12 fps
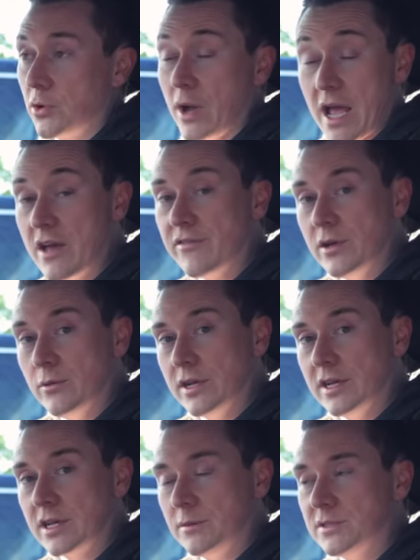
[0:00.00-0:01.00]
heavy when
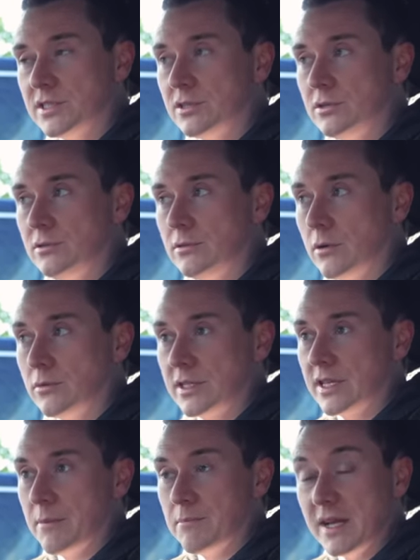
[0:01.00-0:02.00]
it comes to
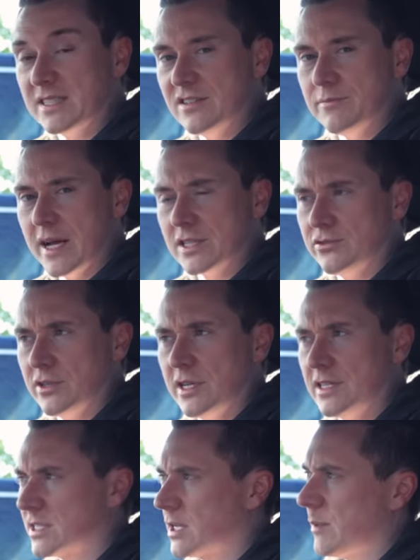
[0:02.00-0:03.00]
holding that massive battery.
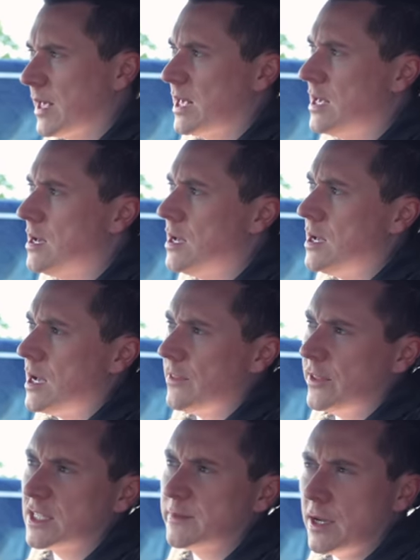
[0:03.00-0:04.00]
It's going to be, I
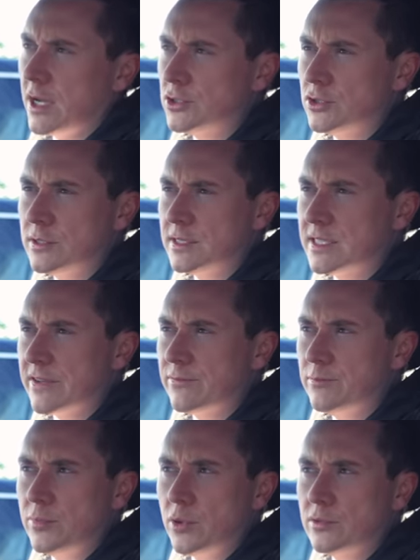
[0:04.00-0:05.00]
think it's about
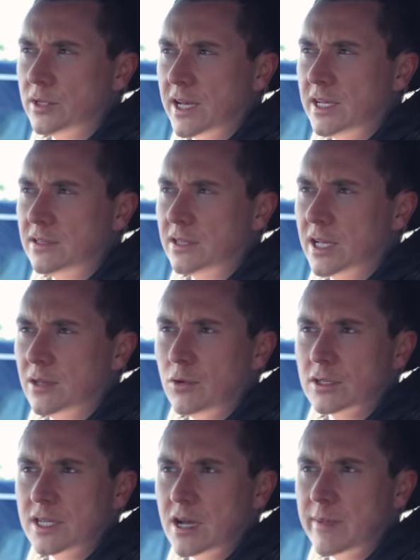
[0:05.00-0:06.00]
107.8 kilowatt hour